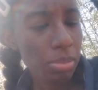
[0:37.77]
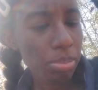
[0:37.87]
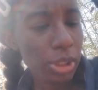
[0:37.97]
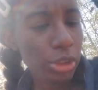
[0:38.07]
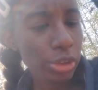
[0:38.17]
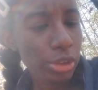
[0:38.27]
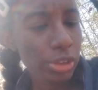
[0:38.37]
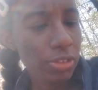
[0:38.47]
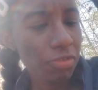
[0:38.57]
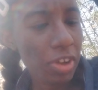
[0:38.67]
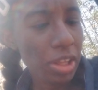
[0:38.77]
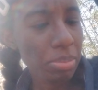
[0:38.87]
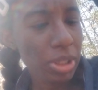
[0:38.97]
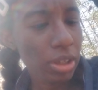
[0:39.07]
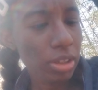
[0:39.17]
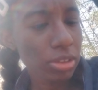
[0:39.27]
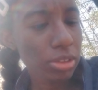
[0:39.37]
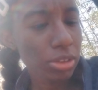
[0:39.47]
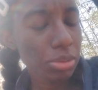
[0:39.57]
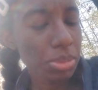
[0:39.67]
make sure to follow me on all
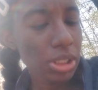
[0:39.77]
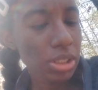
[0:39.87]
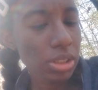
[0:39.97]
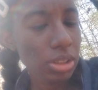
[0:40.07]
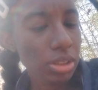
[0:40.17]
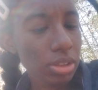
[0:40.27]
social medias.